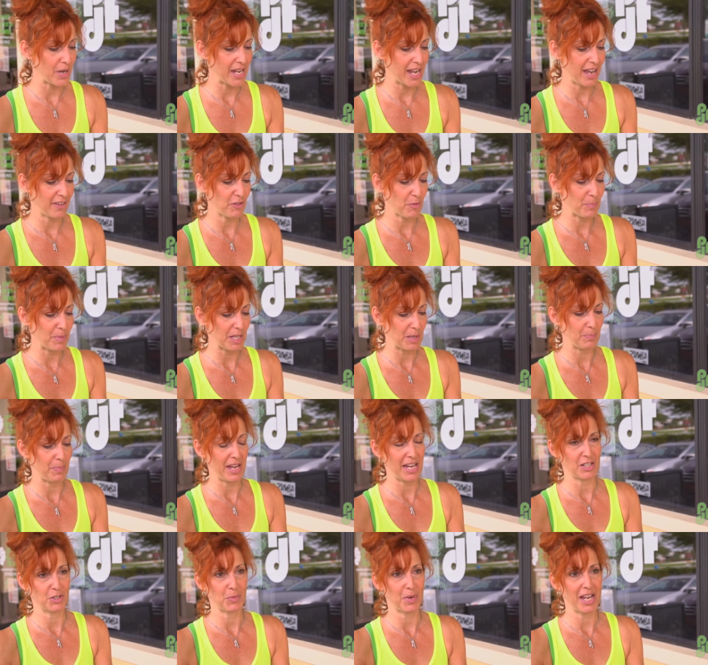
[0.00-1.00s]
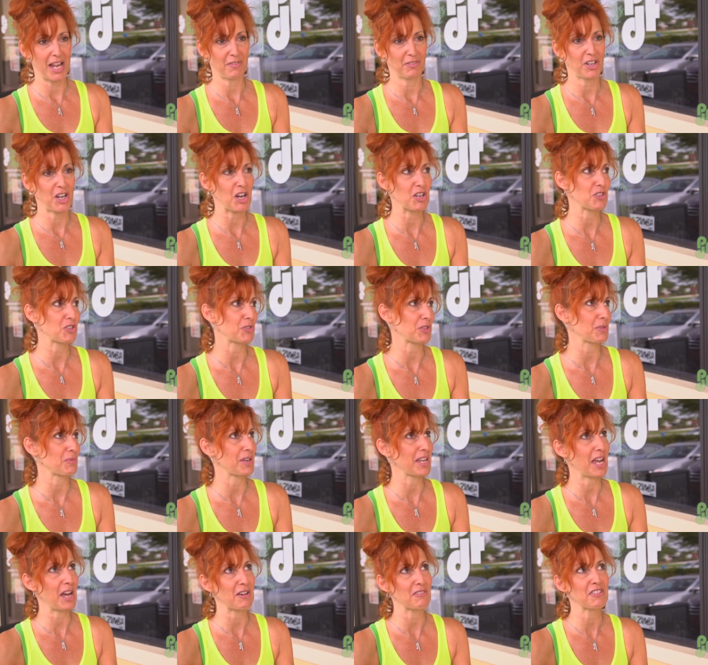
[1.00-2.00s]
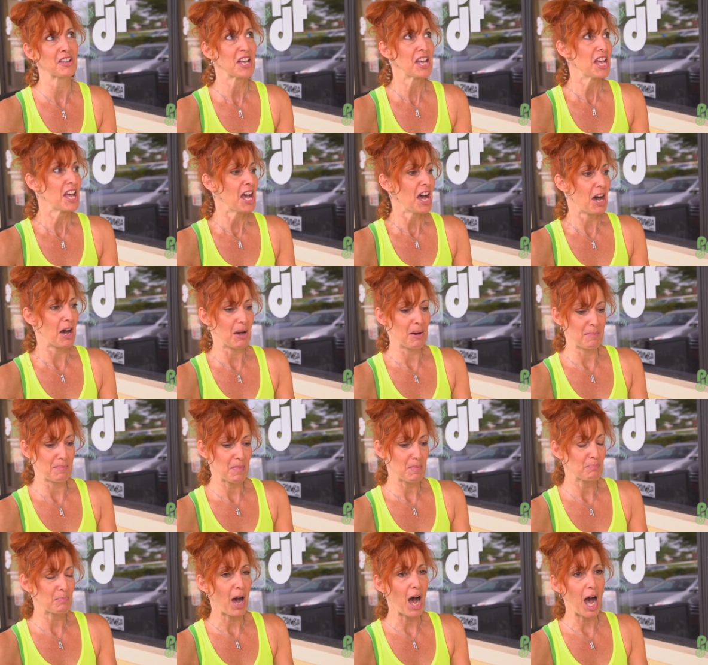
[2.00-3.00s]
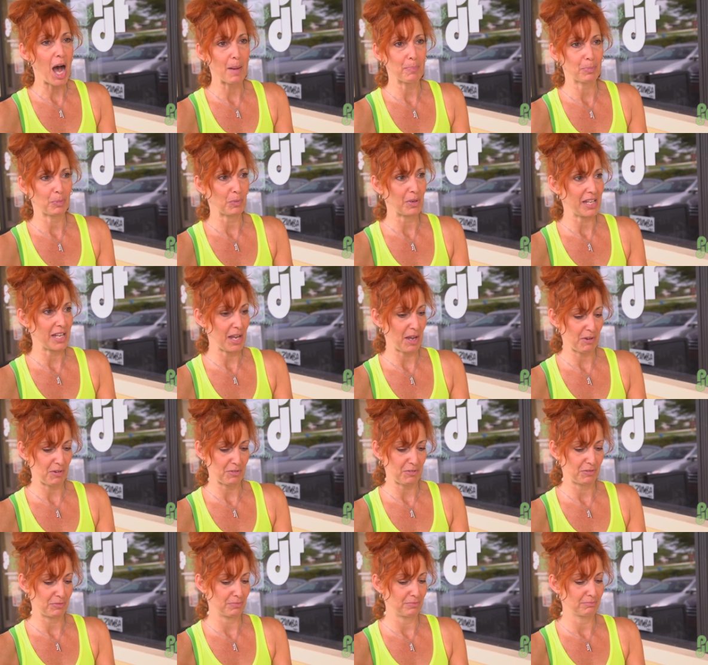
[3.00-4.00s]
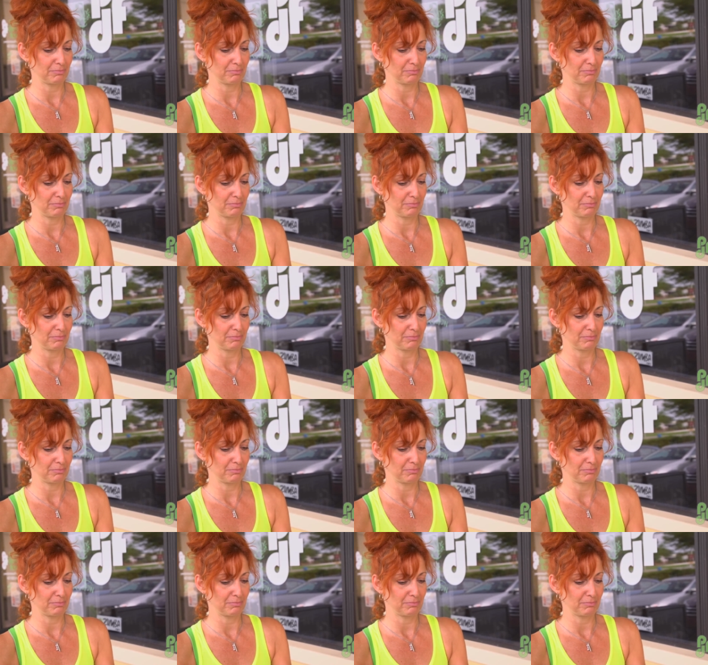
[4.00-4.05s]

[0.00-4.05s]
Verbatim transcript: We have a big band, we have country, we have um, pop, we have